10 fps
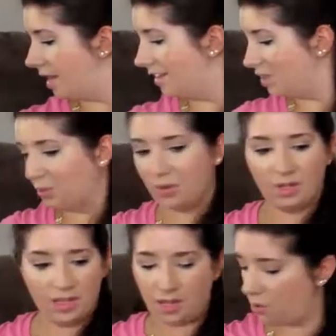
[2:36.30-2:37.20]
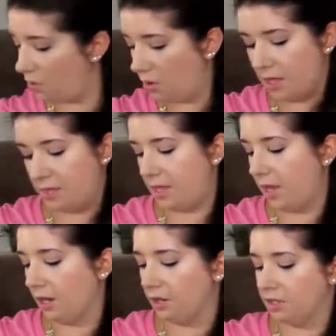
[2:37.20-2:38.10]
that's really cool and
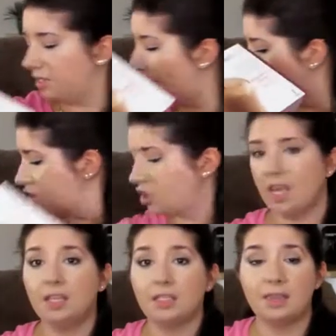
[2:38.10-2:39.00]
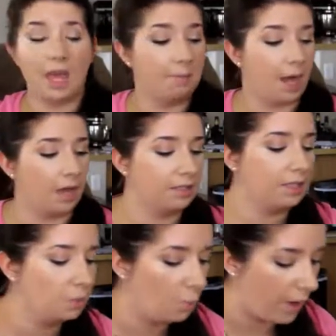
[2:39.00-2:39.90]
there's seven shakes in that box
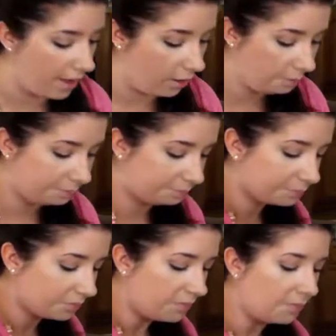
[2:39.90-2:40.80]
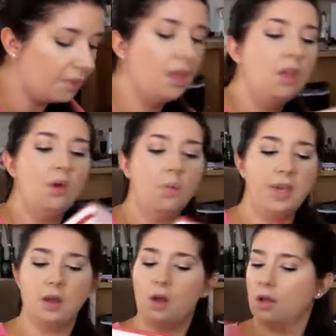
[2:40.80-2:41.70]
as well
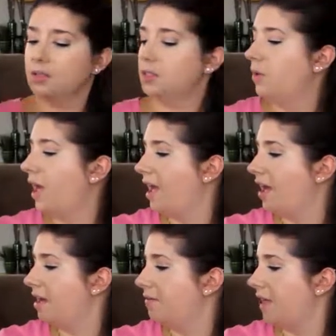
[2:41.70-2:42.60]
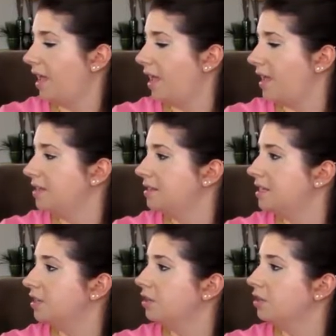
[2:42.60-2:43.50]
we also have a
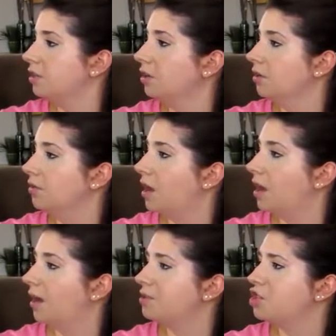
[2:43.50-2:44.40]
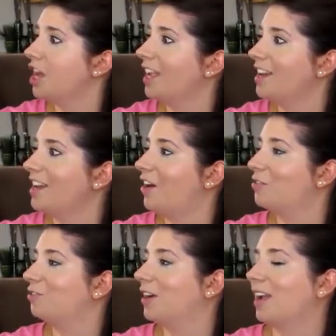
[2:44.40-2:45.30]
dinner uh, chicken
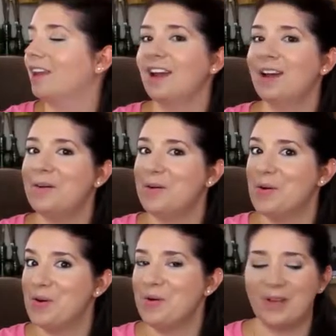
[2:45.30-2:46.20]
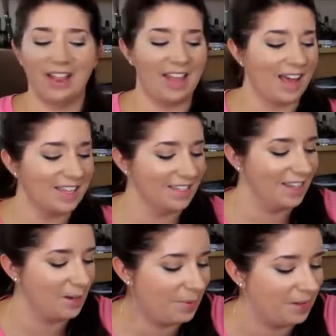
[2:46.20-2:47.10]
alfredo Woo, my eyes
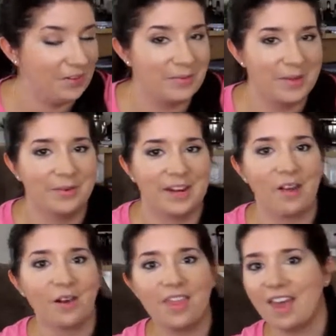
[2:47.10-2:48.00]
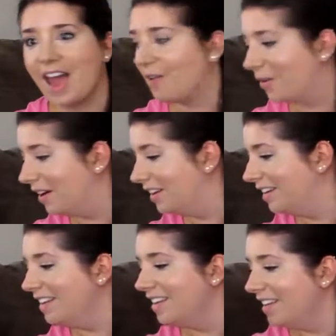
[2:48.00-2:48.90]
lit up a little bit when i read that
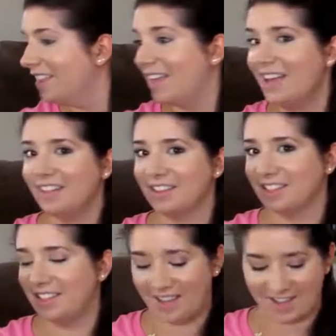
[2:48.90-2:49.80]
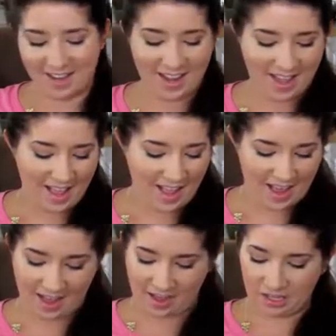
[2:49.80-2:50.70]
one that looks good
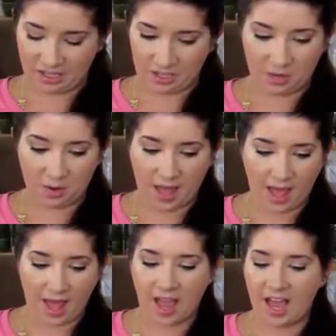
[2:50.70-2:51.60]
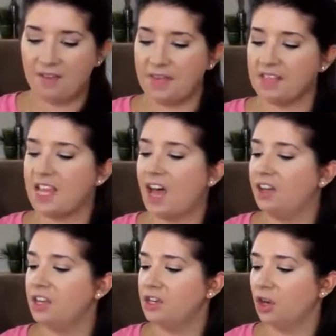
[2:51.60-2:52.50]
i also have
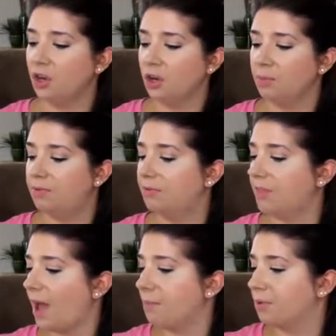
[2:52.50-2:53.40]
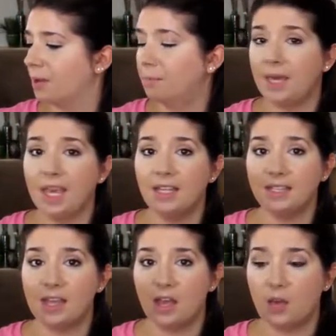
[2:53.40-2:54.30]
italian herb flatbread
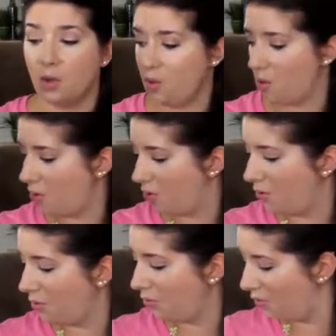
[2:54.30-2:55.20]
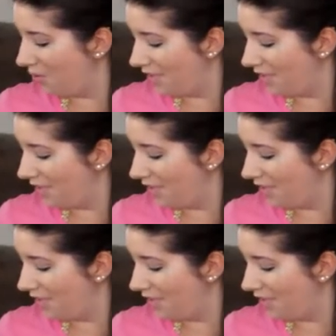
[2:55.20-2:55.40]
pizza Woo